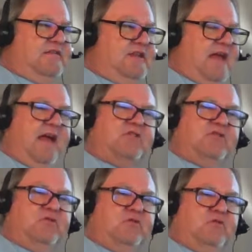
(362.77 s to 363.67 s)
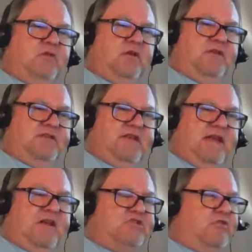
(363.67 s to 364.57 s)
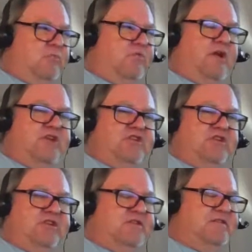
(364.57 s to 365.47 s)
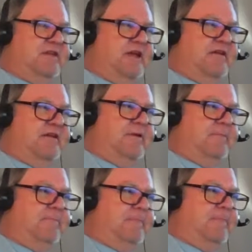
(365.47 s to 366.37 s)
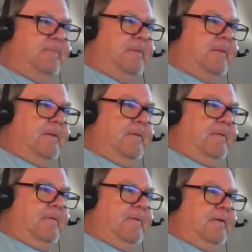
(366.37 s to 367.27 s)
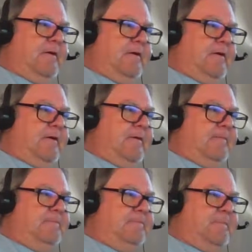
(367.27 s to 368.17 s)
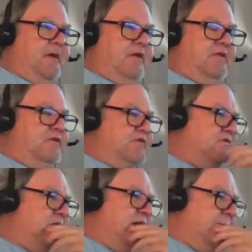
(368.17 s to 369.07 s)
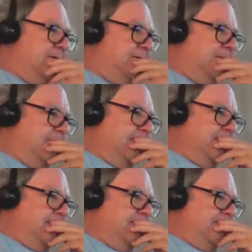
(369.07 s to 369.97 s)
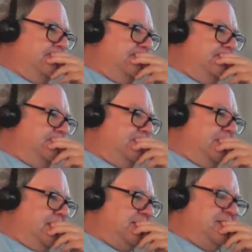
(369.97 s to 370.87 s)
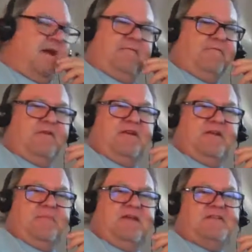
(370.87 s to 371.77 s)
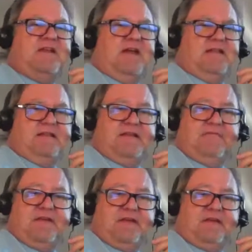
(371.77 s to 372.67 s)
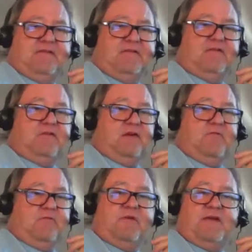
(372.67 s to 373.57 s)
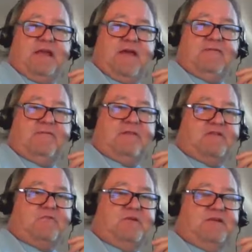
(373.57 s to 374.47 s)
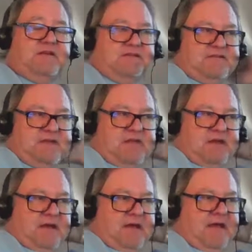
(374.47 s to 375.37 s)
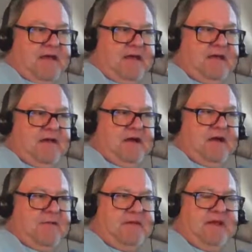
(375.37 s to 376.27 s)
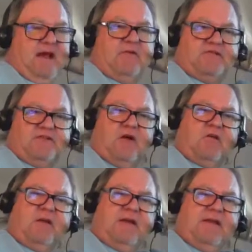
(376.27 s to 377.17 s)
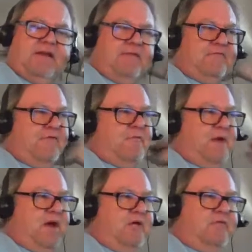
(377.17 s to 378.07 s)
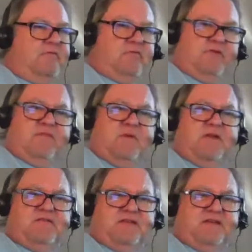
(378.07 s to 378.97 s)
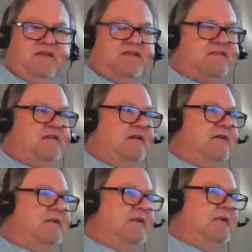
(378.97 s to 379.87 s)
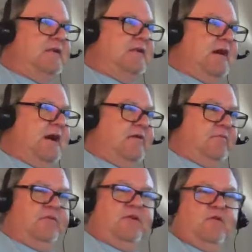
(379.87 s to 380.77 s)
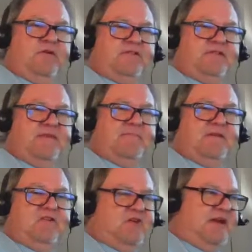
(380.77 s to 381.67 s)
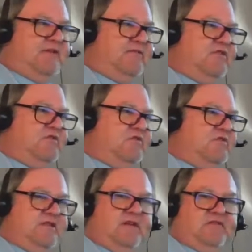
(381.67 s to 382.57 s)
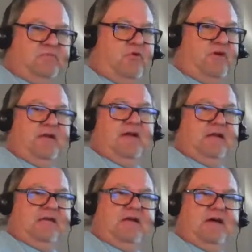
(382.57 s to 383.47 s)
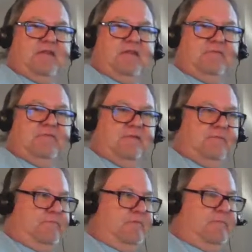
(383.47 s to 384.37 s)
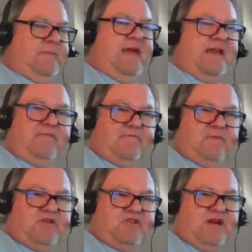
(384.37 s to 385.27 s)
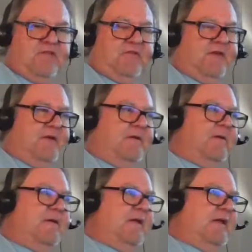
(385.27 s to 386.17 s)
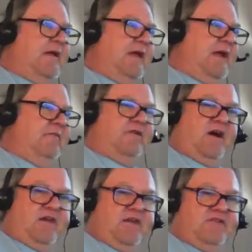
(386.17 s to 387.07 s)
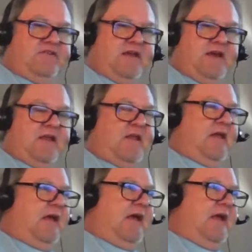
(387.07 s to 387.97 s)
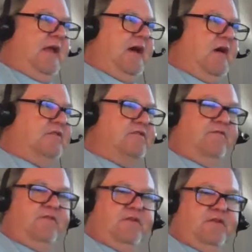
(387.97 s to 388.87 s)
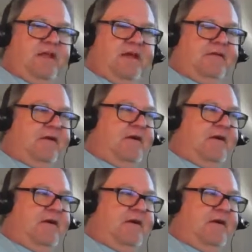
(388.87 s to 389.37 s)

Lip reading: an actual oppression. It's like how do you describe it? It's not freedom. It's not living a free life. That's what it is. And I mean, I was tolerating it for about 3 months, I guess. I was keeping track of the news, and I was pointing out a lot of the bad information out there, and I've gone into that. And I also feel like